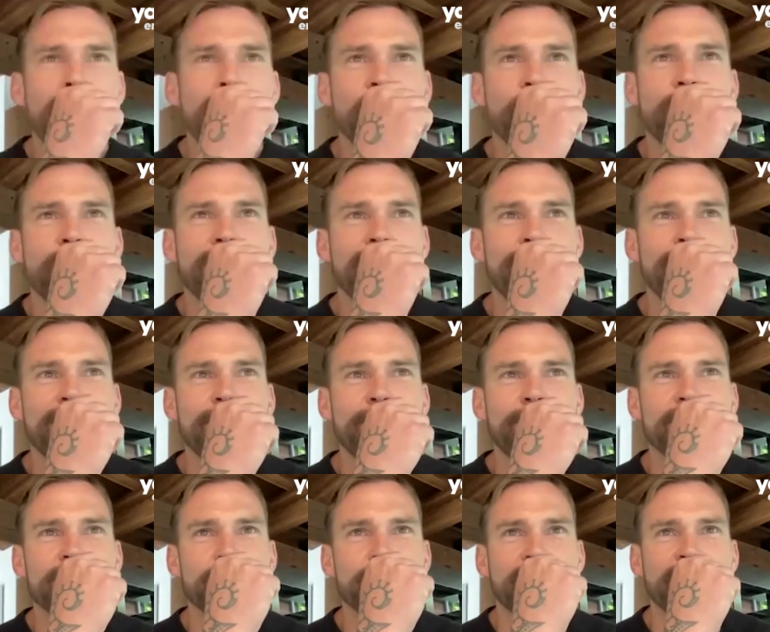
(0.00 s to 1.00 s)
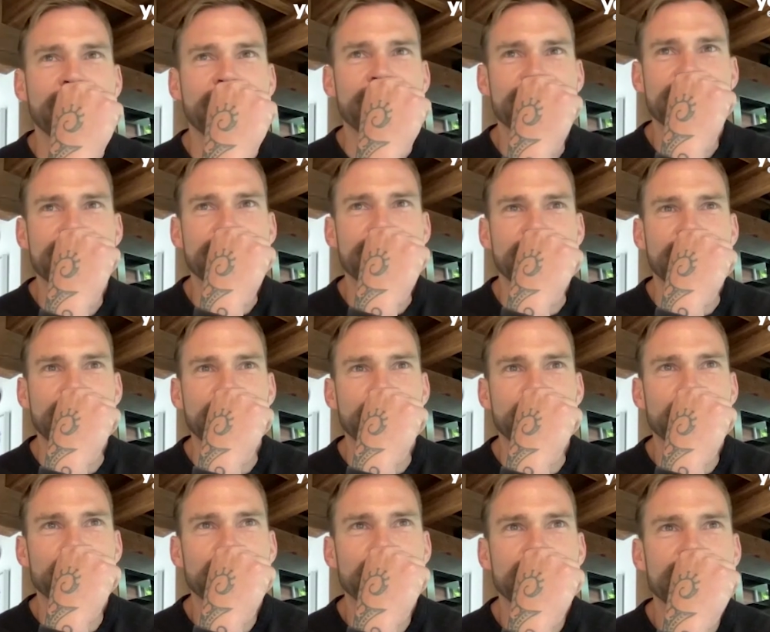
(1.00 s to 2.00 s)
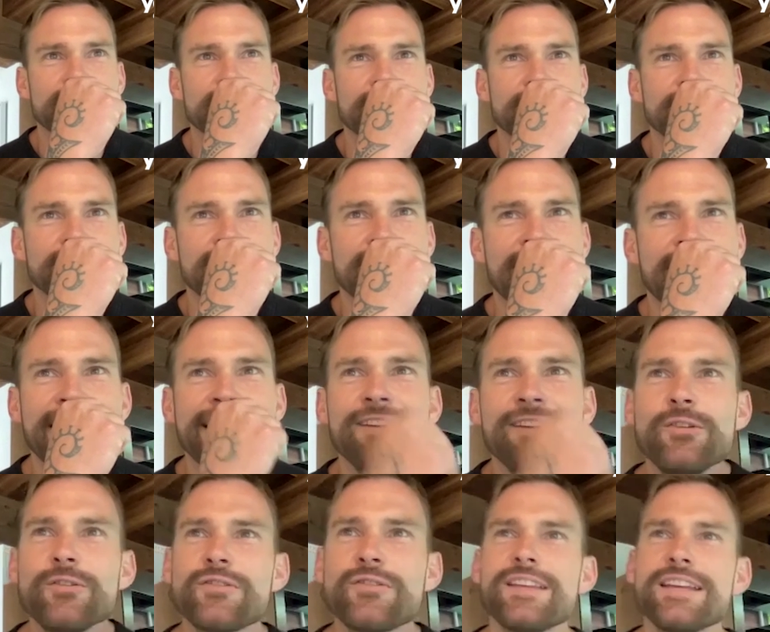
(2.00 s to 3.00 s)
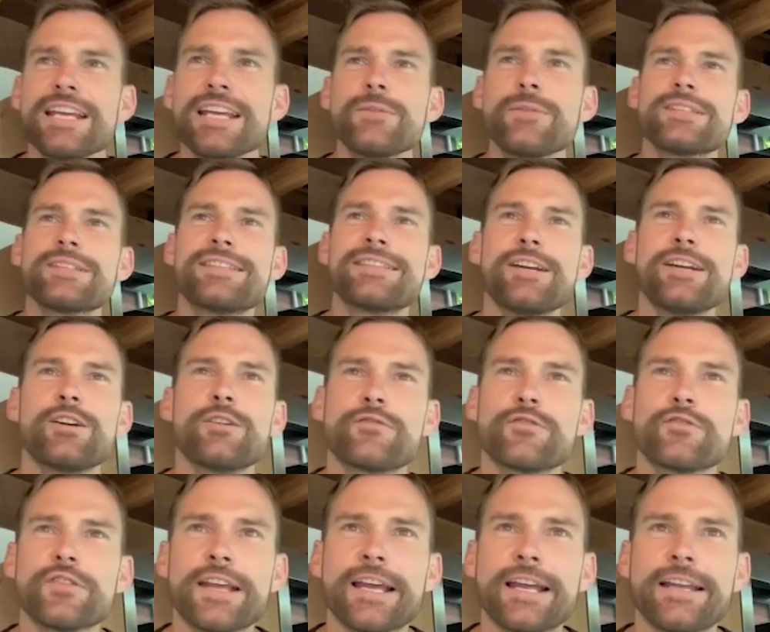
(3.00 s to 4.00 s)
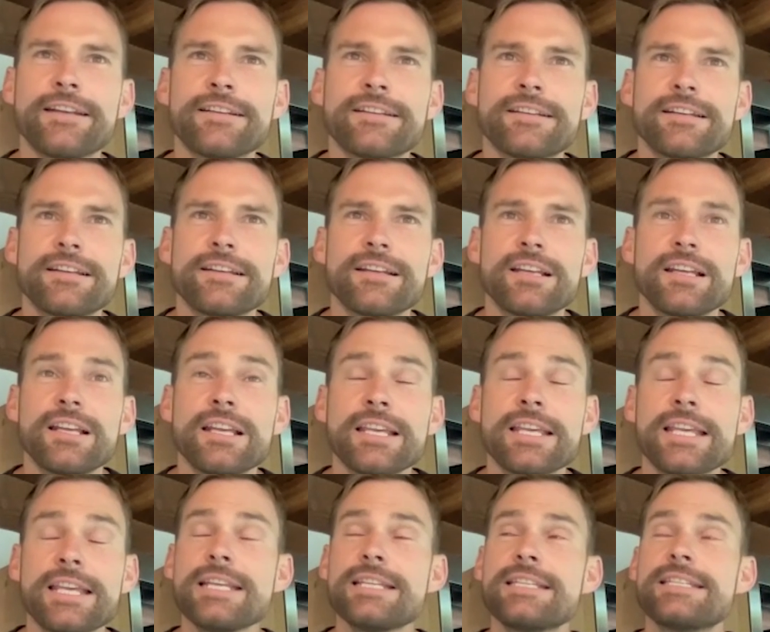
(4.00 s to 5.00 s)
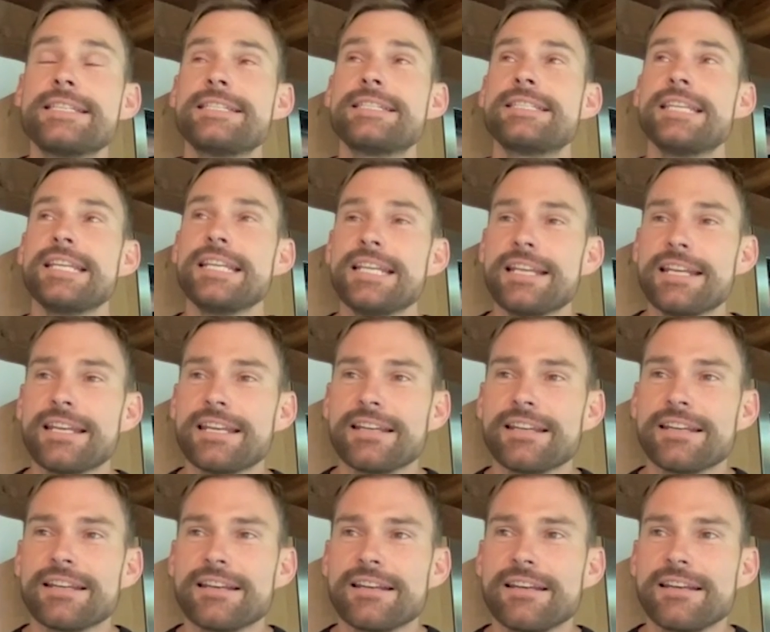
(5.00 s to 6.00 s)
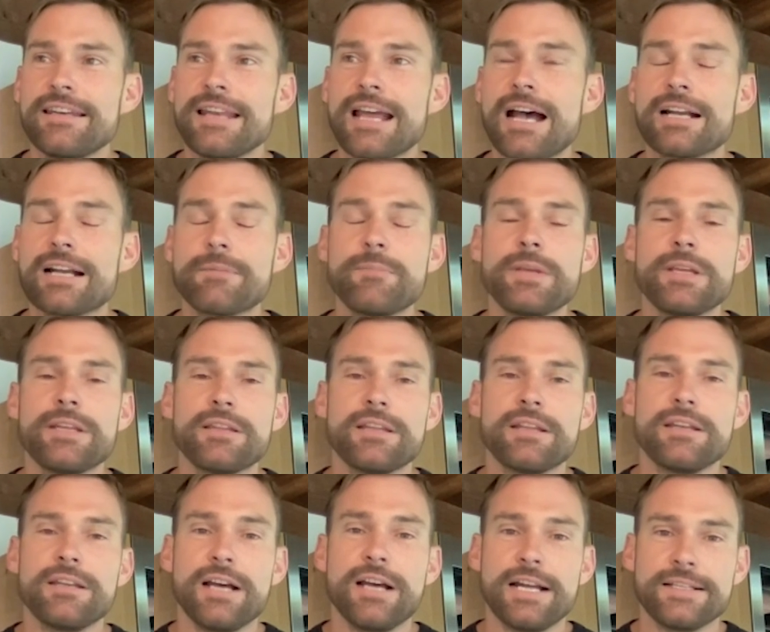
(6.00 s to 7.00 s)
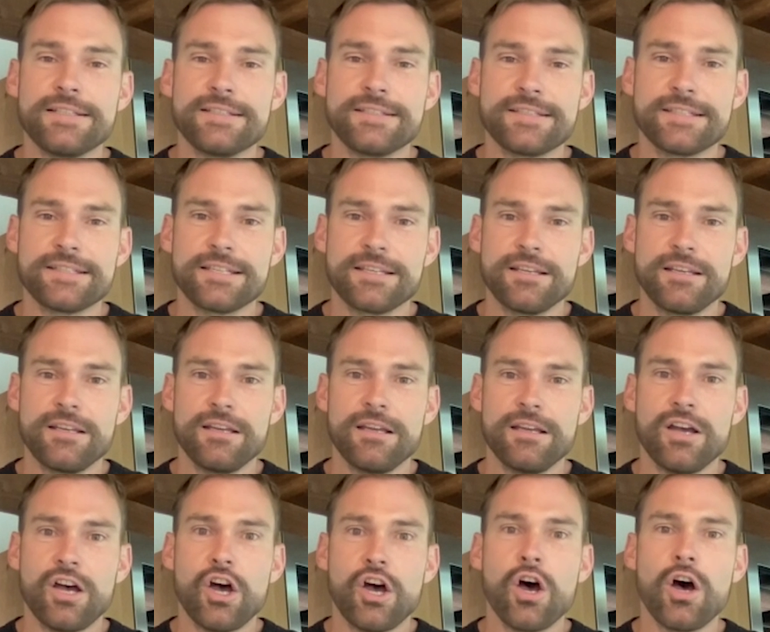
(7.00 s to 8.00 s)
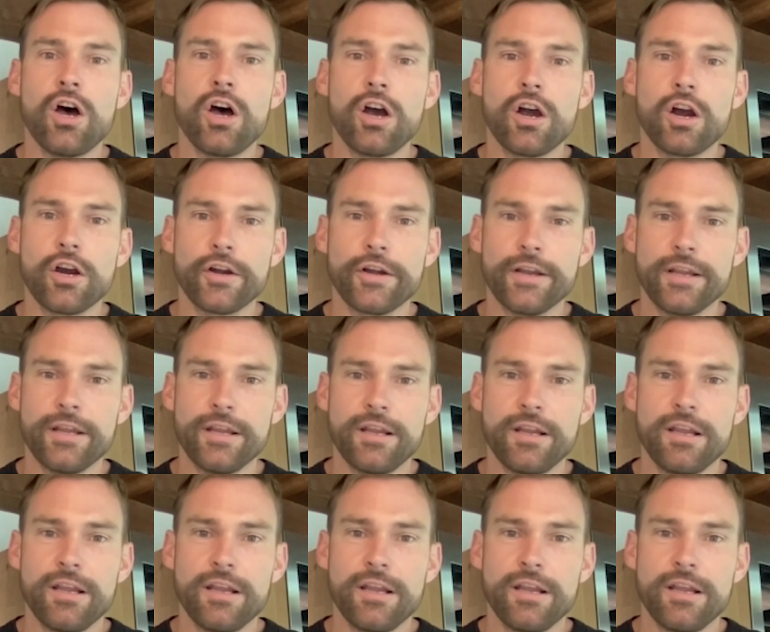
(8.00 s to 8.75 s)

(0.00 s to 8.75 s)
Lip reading: I don't think I made him pee his pants. I don't think I was there for that. He did knock me in the nuts hard.